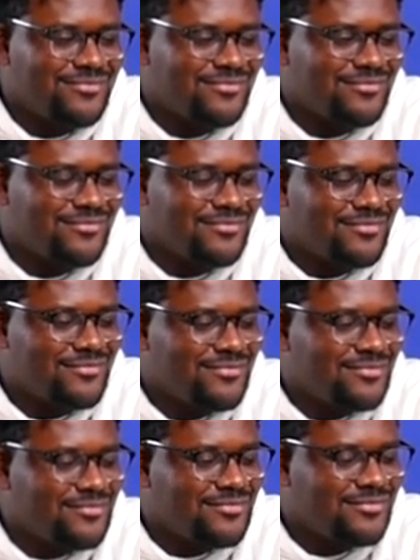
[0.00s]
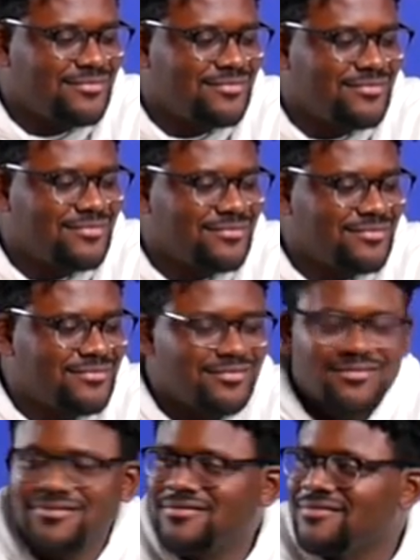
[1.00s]

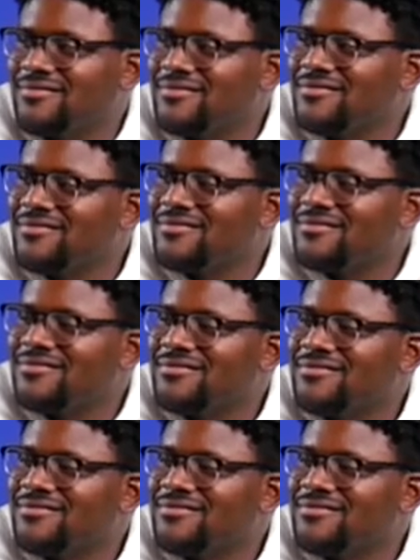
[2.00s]
(not speaking)